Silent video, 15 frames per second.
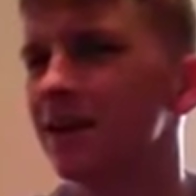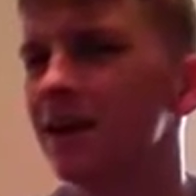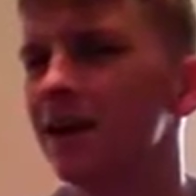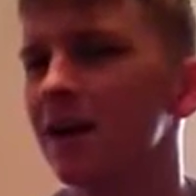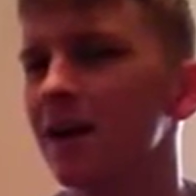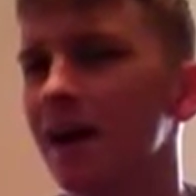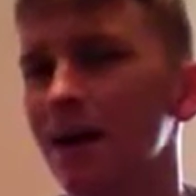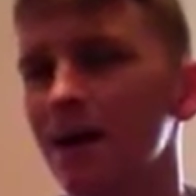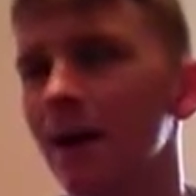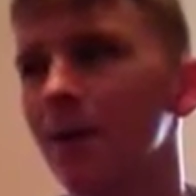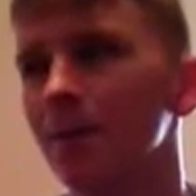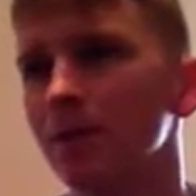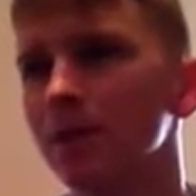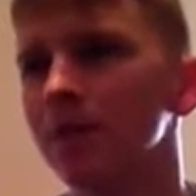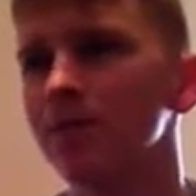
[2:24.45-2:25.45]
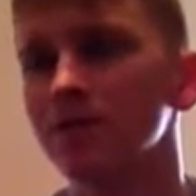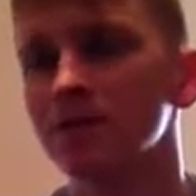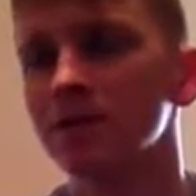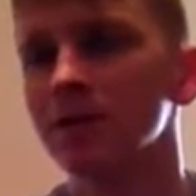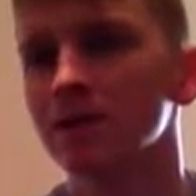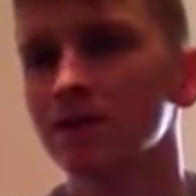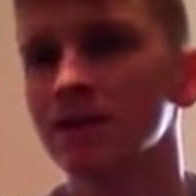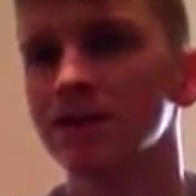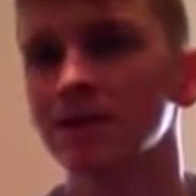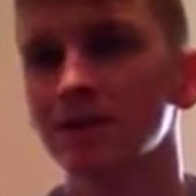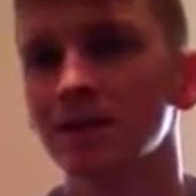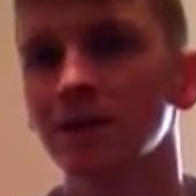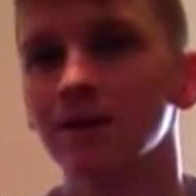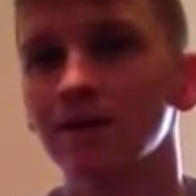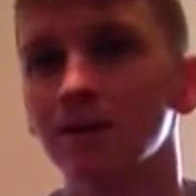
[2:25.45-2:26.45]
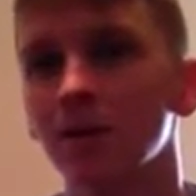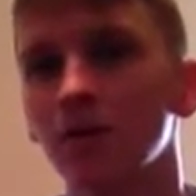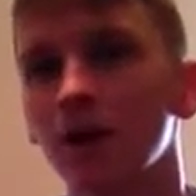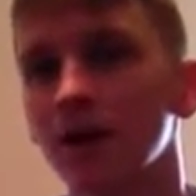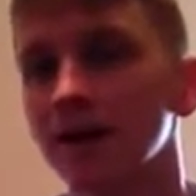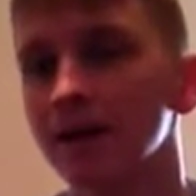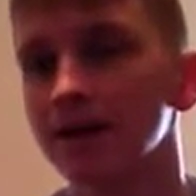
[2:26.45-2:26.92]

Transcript: I believe is a great